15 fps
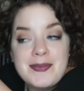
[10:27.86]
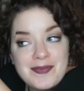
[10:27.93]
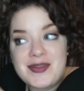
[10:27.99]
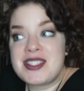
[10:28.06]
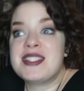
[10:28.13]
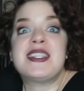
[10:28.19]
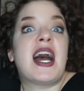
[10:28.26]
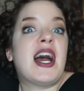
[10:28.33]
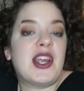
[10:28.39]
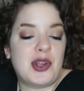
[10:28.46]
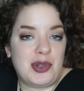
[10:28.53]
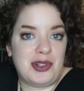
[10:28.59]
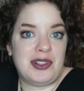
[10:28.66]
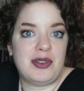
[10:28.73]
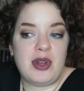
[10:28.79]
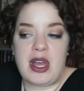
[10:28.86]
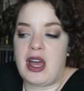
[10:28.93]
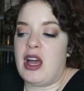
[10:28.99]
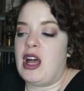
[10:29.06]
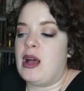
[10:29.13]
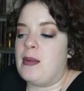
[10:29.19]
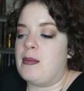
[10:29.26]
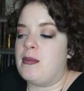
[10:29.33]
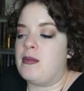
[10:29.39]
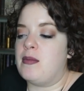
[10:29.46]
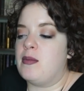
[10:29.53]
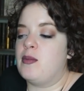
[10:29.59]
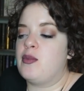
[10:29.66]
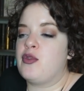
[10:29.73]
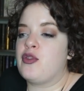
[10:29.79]
style um,
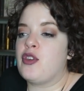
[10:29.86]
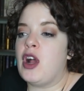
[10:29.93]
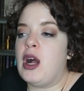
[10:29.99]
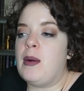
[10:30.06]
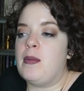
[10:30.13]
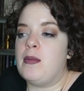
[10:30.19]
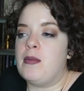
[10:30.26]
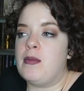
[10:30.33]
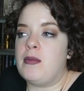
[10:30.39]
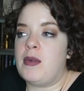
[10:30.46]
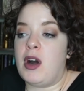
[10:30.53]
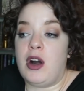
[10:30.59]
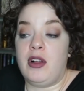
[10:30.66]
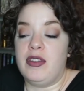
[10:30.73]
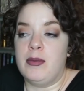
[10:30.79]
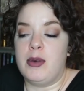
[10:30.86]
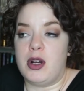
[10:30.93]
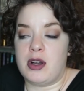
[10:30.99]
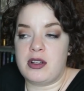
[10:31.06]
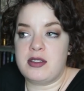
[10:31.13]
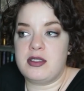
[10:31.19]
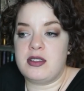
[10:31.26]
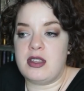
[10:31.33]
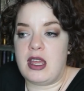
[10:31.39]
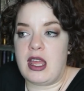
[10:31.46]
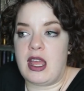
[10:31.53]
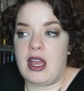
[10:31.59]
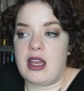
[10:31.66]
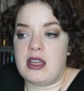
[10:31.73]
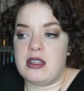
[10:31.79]
from all the books,
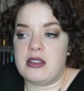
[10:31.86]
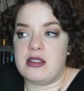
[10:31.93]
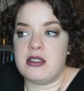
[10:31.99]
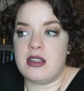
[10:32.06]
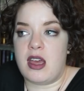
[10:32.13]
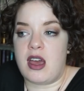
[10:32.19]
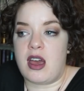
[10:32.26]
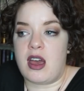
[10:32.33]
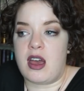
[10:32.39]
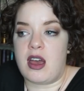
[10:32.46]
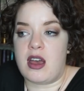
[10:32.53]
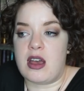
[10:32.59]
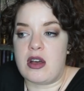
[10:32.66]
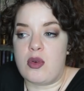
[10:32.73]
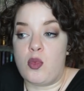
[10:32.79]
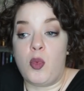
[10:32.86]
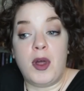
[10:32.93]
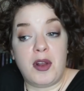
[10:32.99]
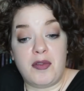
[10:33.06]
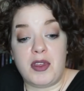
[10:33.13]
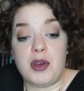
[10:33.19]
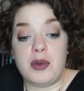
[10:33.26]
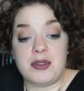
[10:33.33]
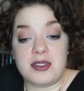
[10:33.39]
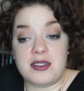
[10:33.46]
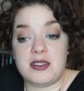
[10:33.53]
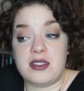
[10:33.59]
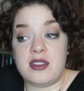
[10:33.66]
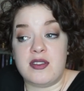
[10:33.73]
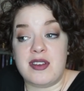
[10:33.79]
and uh, one of those
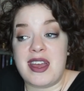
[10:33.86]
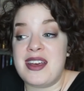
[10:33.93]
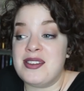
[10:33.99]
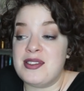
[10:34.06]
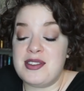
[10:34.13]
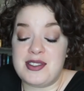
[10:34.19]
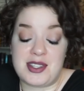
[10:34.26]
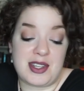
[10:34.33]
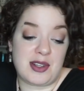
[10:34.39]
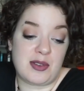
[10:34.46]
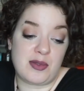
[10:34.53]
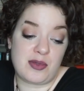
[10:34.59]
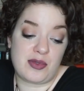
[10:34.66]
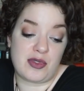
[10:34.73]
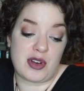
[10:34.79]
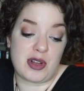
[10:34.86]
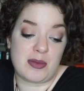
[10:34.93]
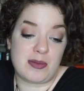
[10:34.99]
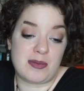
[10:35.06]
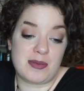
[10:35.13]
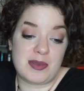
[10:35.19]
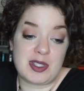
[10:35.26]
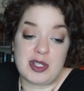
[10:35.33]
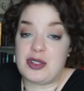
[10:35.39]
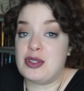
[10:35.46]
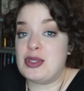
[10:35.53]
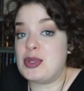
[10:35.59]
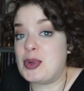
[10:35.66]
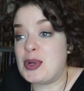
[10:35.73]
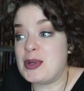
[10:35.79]
is the end scene from Siege
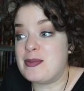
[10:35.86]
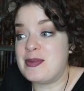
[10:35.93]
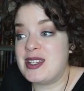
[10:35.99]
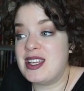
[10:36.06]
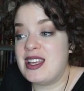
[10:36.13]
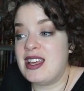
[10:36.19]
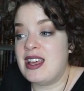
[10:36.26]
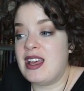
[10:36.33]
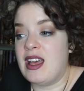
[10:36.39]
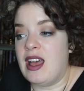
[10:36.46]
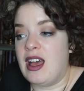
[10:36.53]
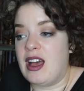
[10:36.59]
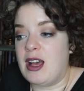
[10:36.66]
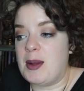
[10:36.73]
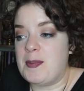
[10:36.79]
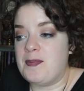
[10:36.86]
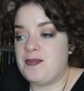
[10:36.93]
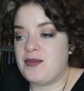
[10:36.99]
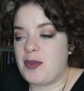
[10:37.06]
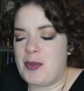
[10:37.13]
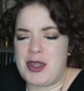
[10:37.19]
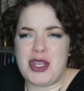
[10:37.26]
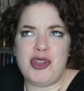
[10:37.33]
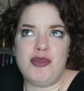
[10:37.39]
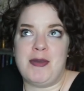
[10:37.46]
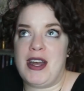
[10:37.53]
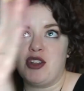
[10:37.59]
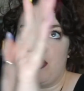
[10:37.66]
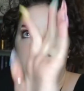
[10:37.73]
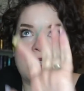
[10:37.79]
and Storm. Um, can you
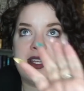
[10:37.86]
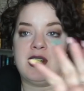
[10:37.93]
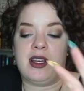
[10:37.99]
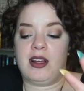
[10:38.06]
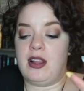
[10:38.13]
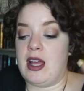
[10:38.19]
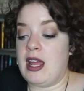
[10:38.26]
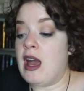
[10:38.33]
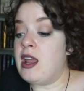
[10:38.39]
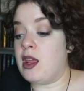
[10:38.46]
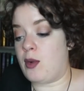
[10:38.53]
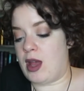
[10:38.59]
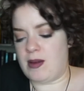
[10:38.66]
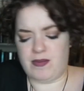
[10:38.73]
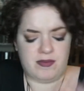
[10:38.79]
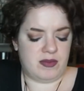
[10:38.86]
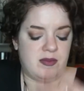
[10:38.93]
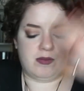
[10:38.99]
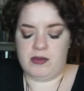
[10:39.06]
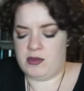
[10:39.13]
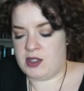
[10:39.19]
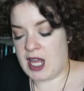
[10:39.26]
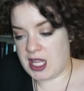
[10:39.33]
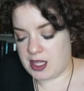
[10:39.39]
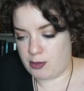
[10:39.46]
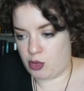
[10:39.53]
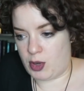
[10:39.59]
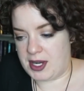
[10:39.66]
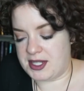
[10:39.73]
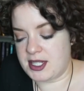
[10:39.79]
imagine we get Nikolai? Anyway, not the
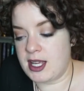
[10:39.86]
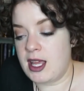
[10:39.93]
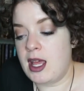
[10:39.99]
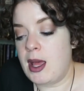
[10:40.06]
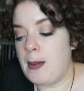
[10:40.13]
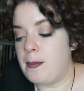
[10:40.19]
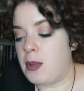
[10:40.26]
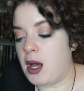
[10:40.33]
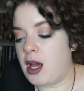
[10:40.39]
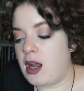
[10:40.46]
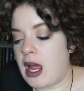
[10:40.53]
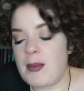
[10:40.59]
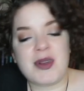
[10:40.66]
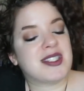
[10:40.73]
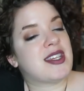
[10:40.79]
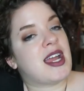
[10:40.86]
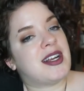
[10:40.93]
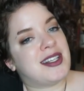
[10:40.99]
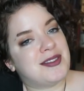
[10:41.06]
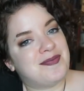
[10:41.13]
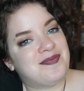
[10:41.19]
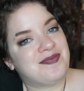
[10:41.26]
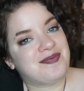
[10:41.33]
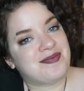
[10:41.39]
point, but I'm excited